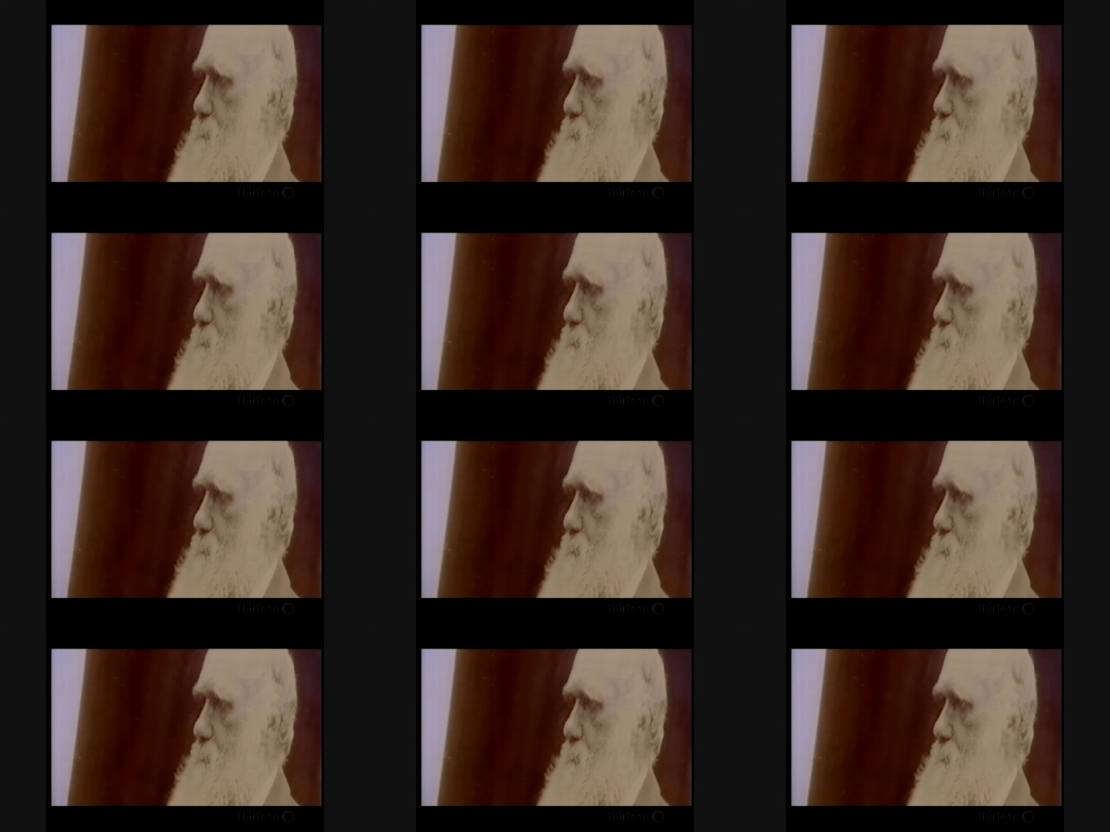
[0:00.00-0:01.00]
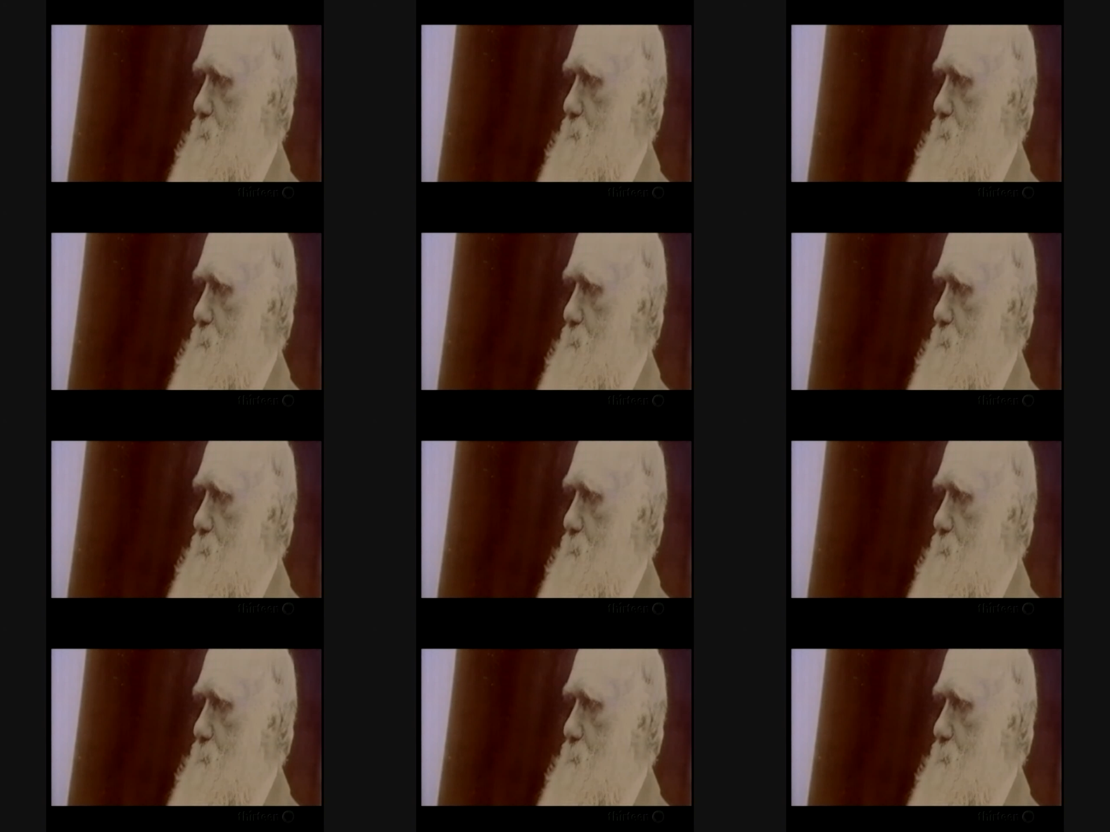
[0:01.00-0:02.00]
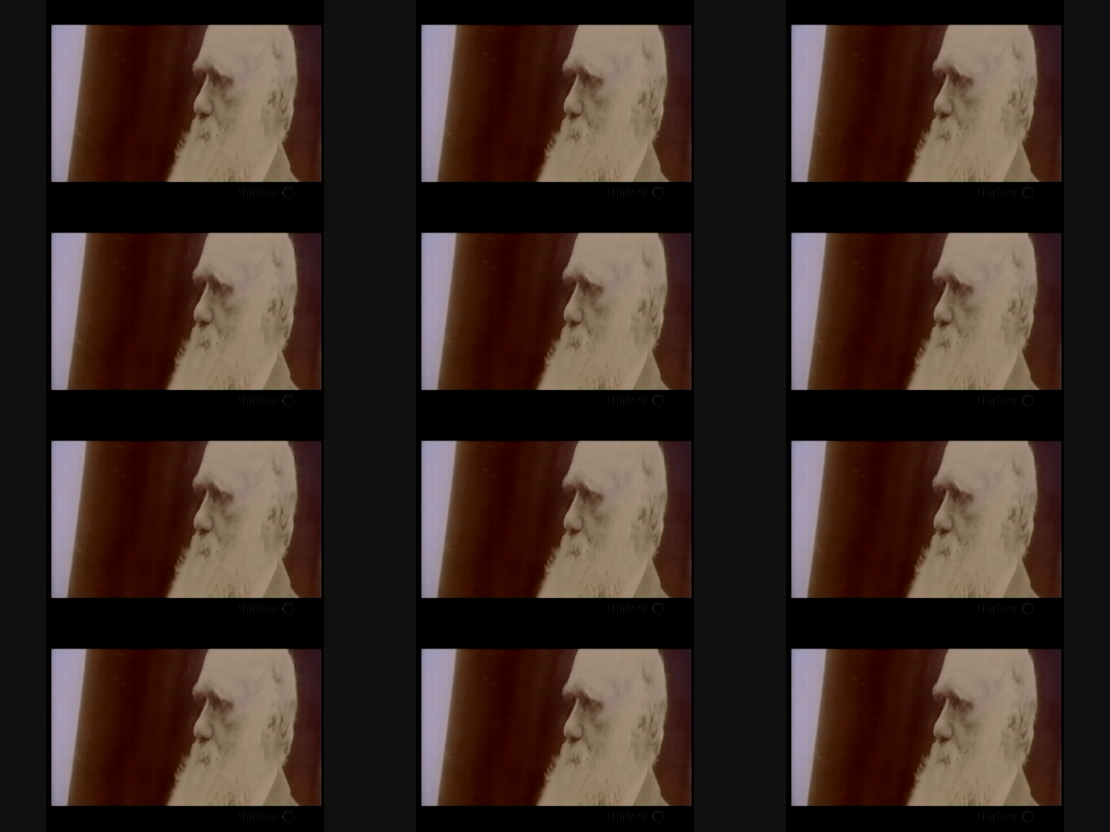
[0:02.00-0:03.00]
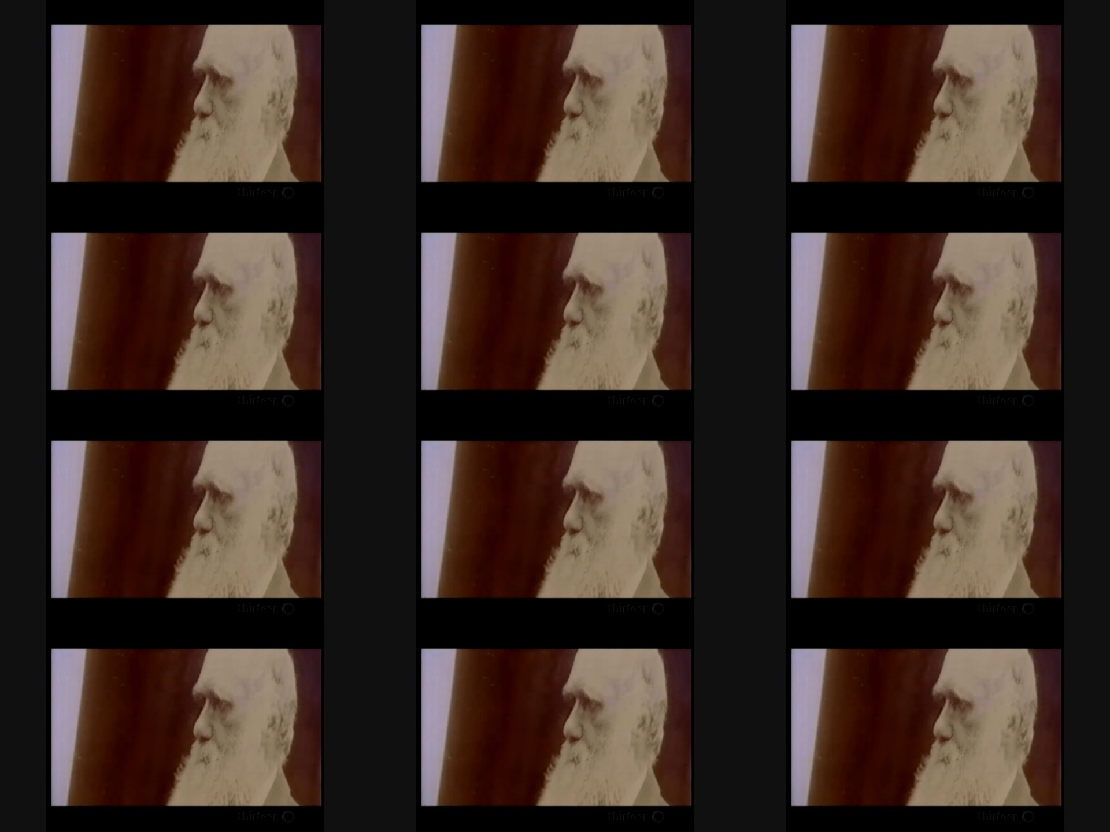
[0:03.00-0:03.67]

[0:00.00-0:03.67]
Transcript: No face is visible, so there are no lips to read.